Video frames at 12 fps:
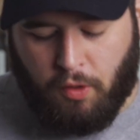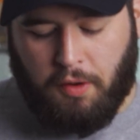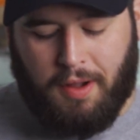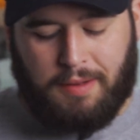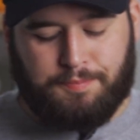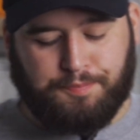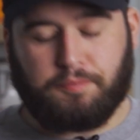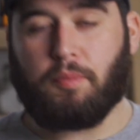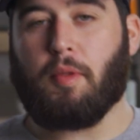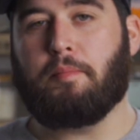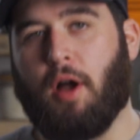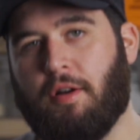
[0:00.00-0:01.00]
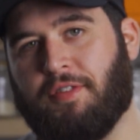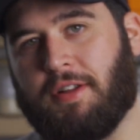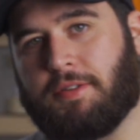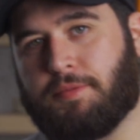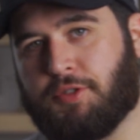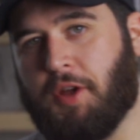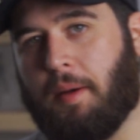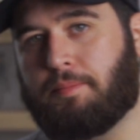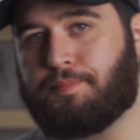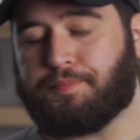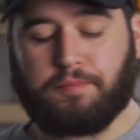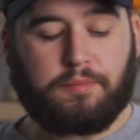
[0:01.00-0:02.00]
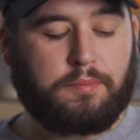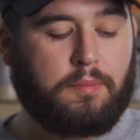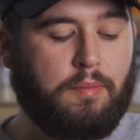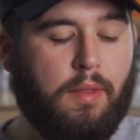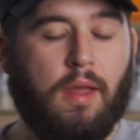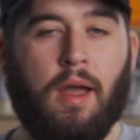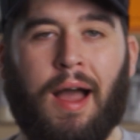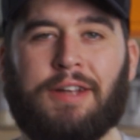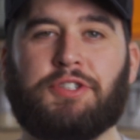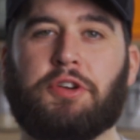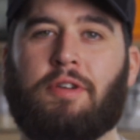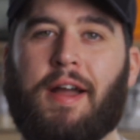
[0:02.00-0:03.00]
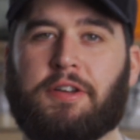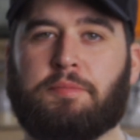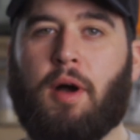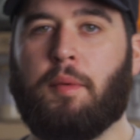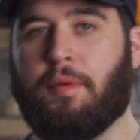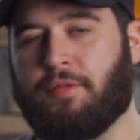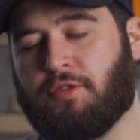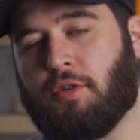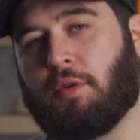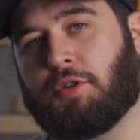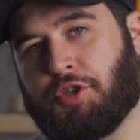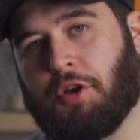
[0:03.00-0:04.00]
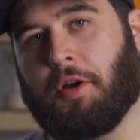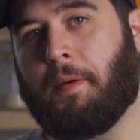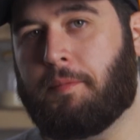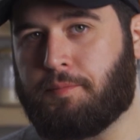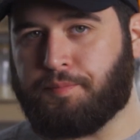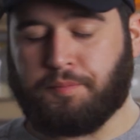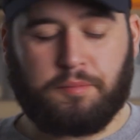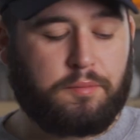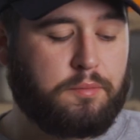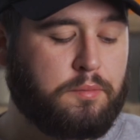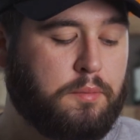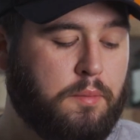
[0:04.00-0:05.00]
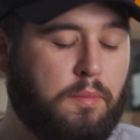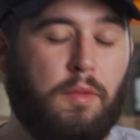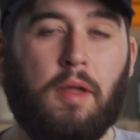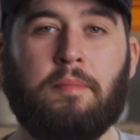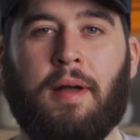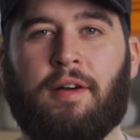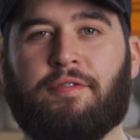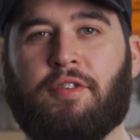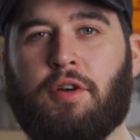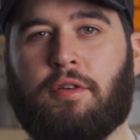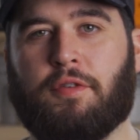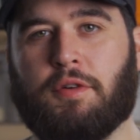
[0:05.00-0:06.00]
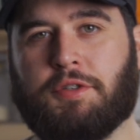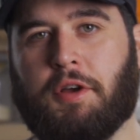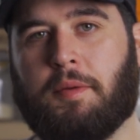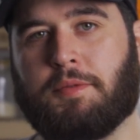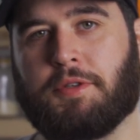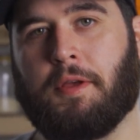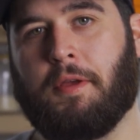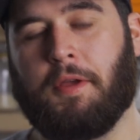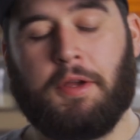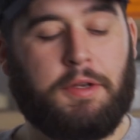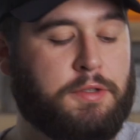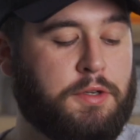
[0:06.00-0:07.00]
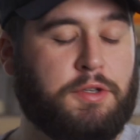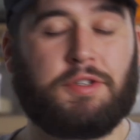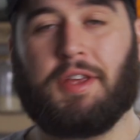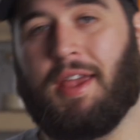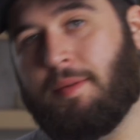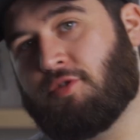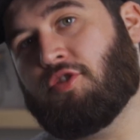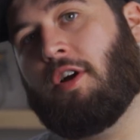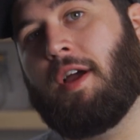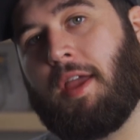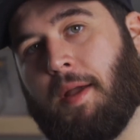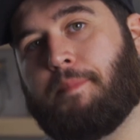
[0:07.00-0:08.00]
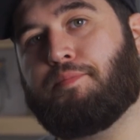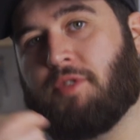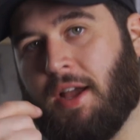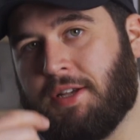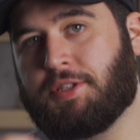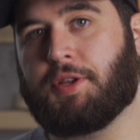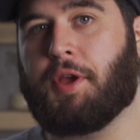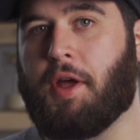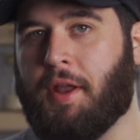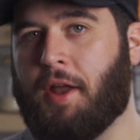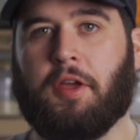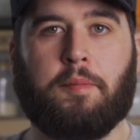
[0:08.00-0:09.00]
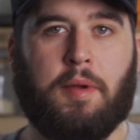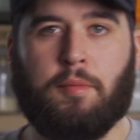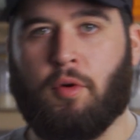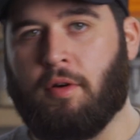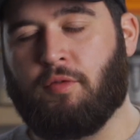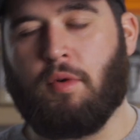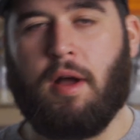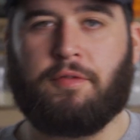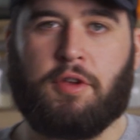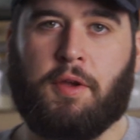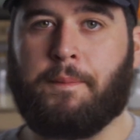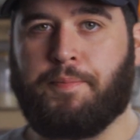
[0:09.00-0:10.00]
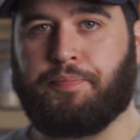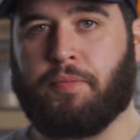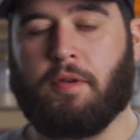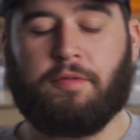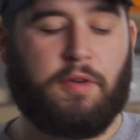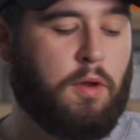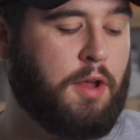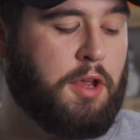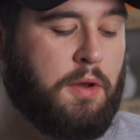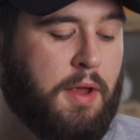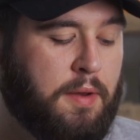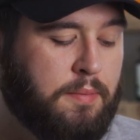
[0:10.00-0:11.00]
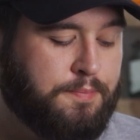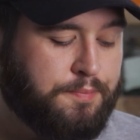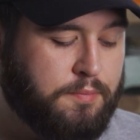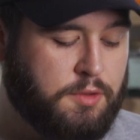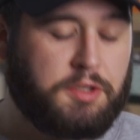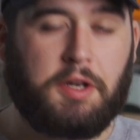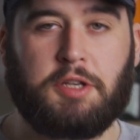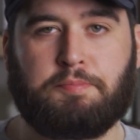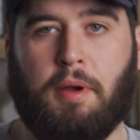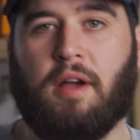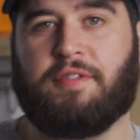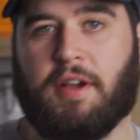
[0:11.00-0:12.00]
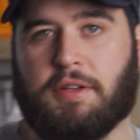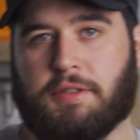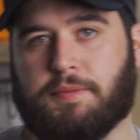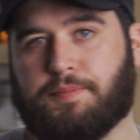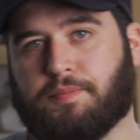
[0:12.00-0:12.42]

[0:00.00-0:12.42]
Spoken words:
Okay, perfect, it's done. I had to correct mine with salt and sugar about 3 or 4 times. So just keep trying it, tasting it, and adding a bit more of whatever you feel like you need until it's perfect.